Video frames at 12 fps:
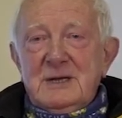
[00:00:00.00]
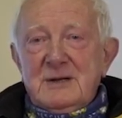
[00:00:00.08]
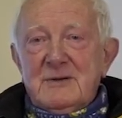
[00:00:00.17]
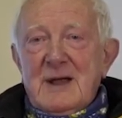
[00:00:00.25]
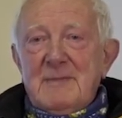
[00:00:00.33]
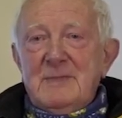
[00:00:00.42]

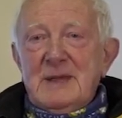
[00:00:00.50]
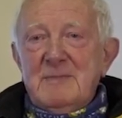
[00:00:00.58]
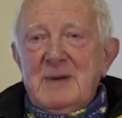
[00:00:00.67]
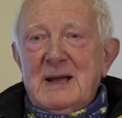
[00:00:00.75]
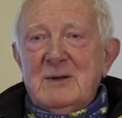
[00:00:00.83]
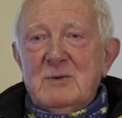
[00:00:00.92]
grabbed me
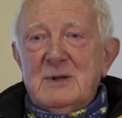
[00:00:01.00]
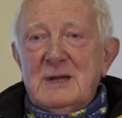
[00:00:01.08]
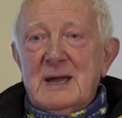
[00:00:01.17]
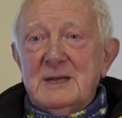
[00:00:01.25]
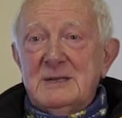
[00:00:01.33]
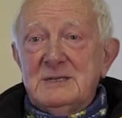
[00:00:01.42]
by one
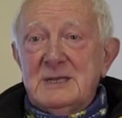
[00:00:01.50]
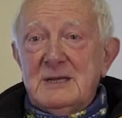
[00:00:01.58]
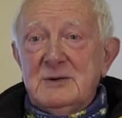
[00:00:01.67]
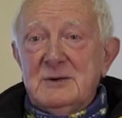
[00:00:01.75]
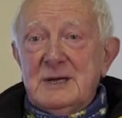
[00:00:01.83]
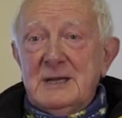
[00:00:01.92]
hand and said,
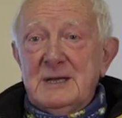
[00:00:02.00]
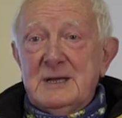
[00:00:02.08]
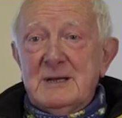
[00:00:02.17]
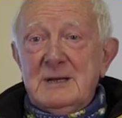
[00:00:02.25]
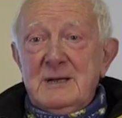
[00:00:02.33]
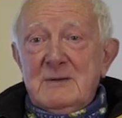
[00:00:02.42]
"Oh, here,